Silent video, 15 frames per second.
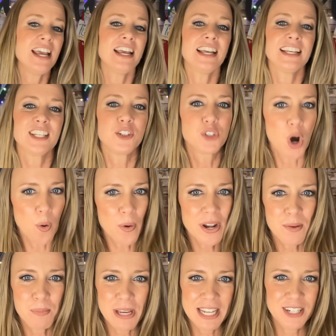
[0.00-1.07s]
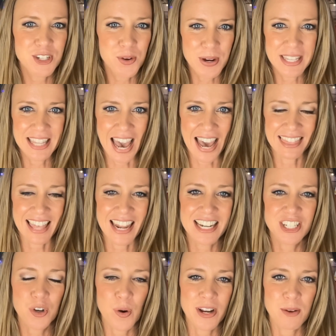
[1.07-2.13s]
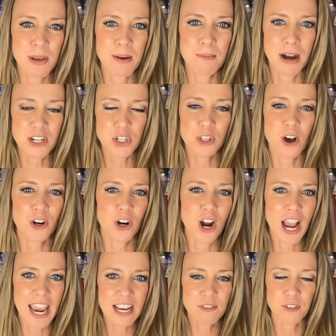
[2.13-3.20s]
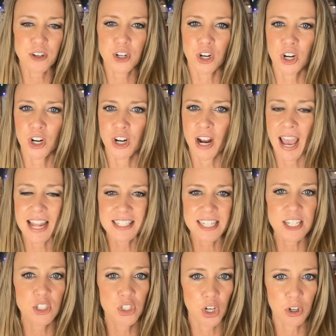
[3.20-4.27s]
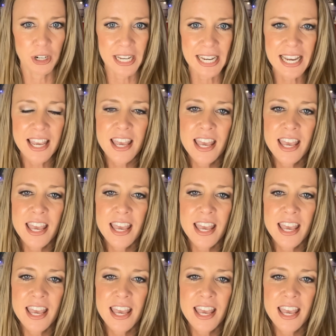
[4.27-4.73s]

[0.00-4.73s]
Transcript: You don't want to be doing that. That is going to be a much longer hike for your Etsy journey.